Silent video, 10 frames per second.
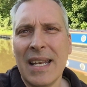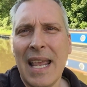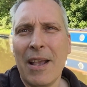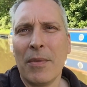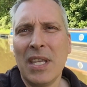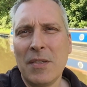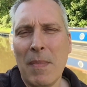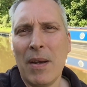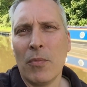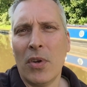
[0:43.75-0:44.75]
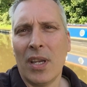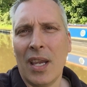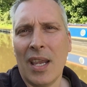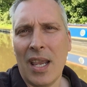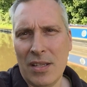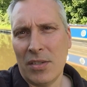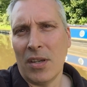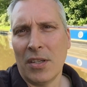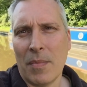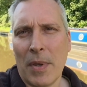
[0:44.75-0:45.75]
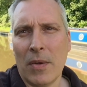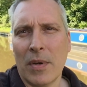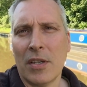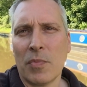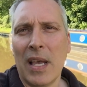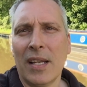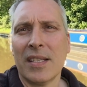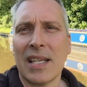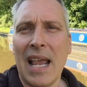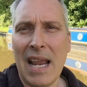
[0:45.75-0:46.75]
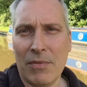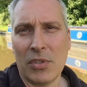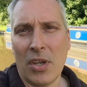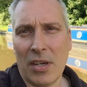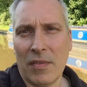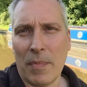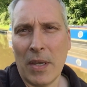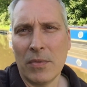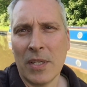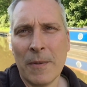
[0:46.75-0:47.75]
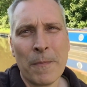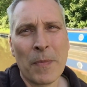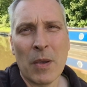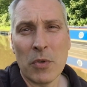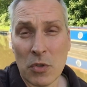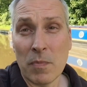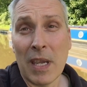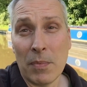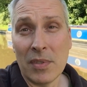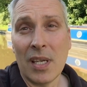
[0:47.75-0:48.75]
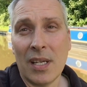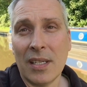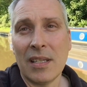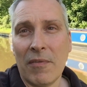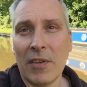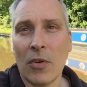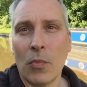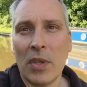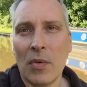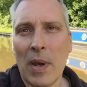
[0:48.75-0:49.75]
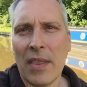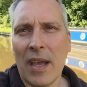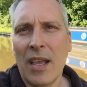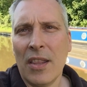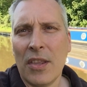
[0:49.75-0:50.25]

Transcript: Now, this meant working inside the boat as well as outside of the boat, which was made particularly difficult with the weather.